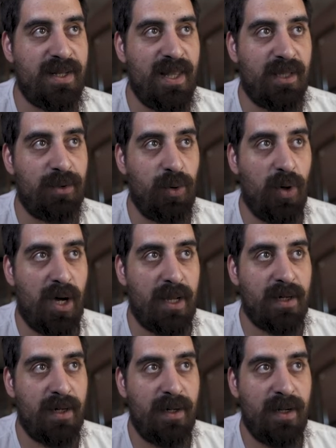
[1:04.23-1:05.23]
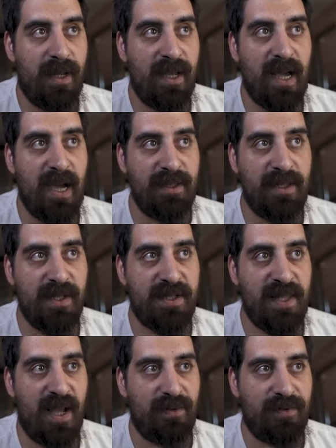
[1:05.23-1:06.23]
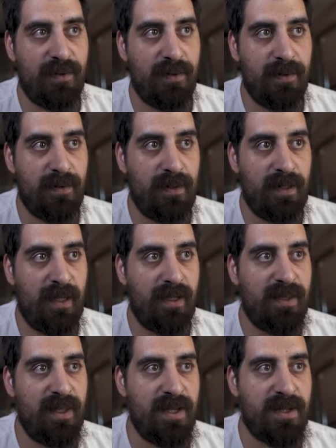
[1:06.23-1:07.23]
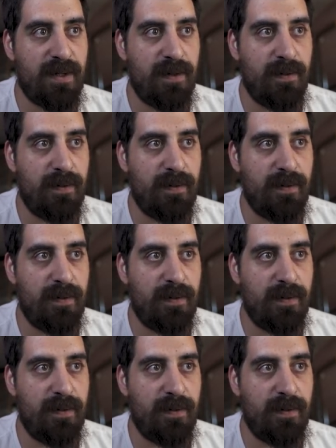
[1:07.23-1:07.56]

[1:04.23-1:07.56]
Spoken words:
that you are hiding stuff like this.